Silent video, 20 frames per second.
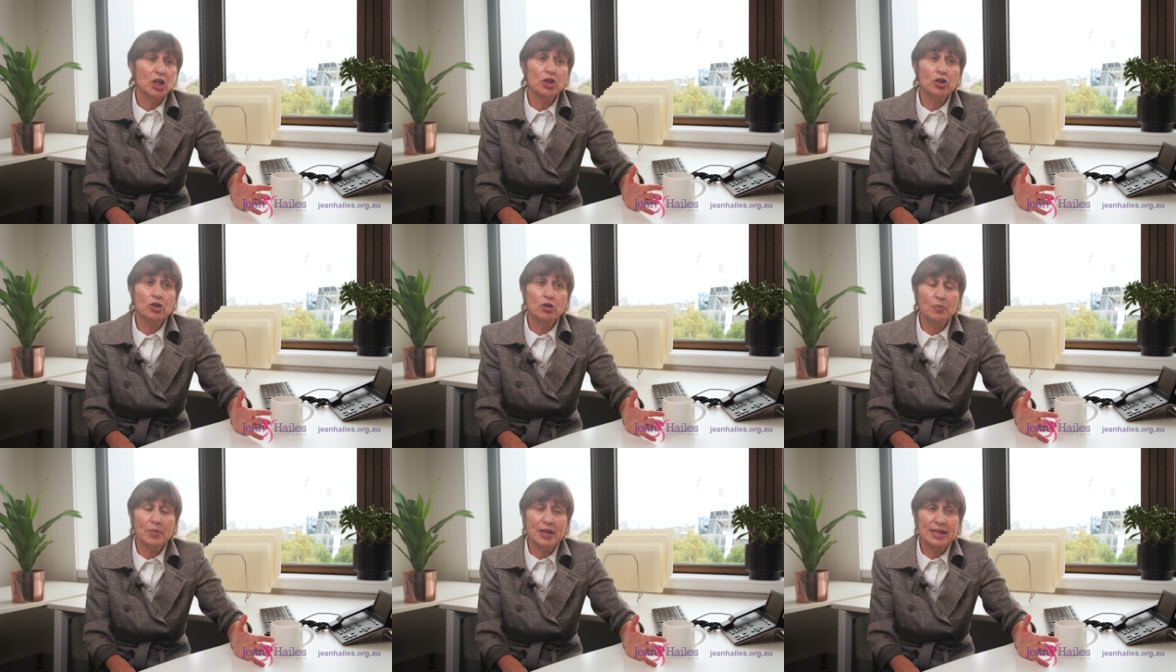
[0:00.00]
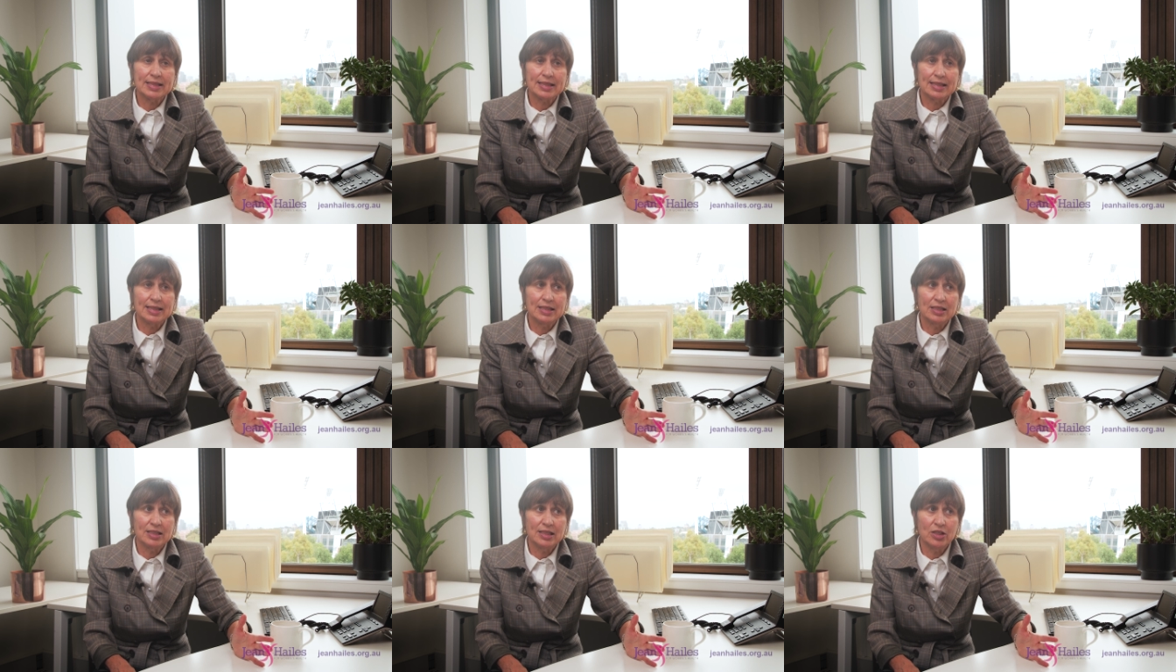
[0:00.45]
you must
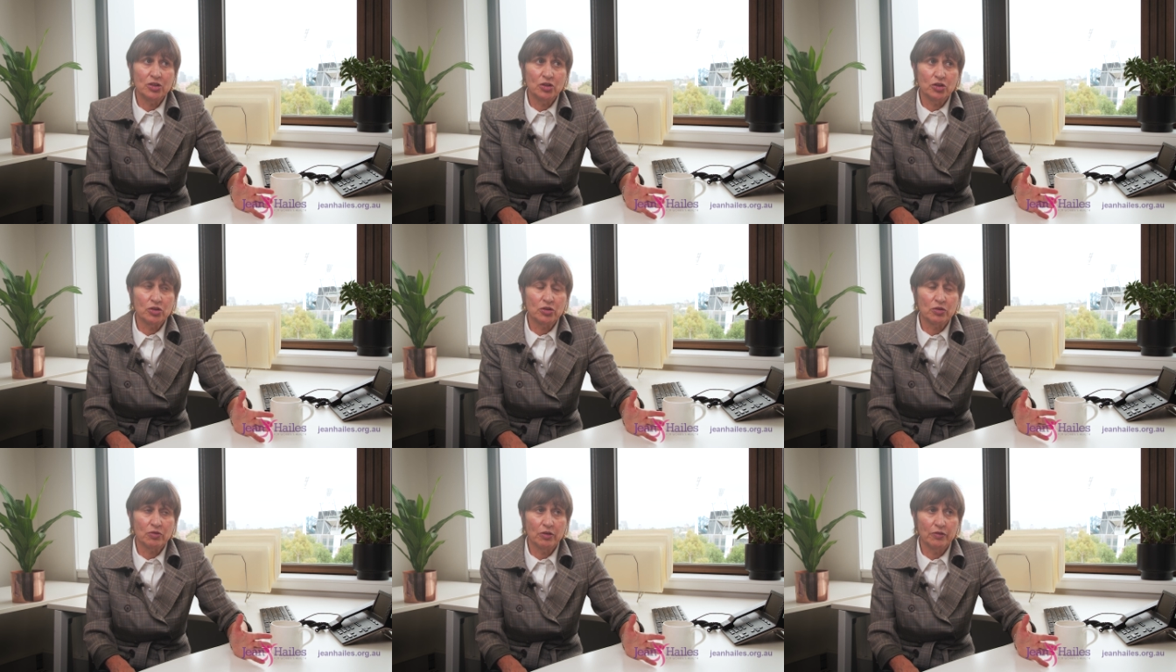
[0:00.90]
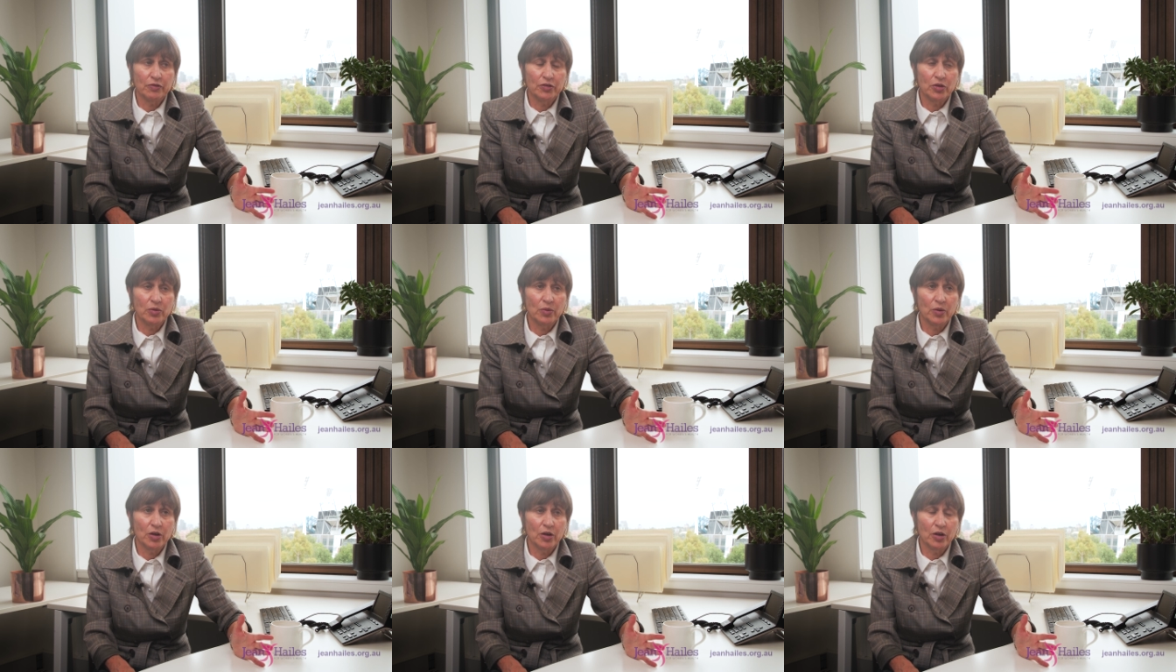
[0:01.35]
continue to
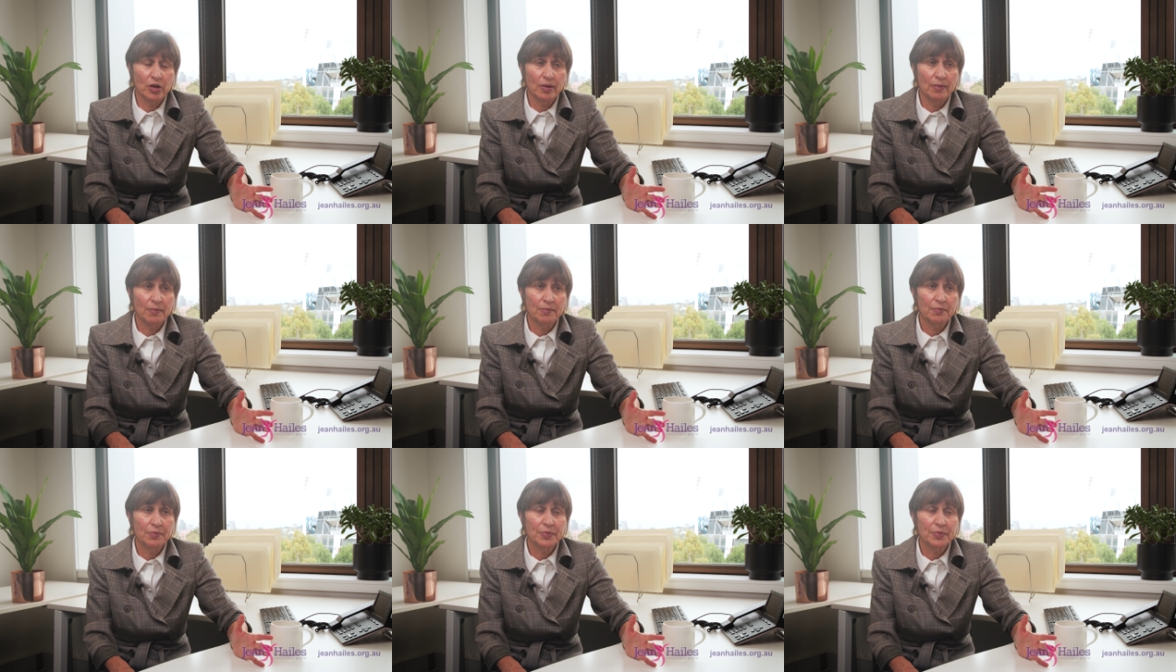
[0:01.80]
review her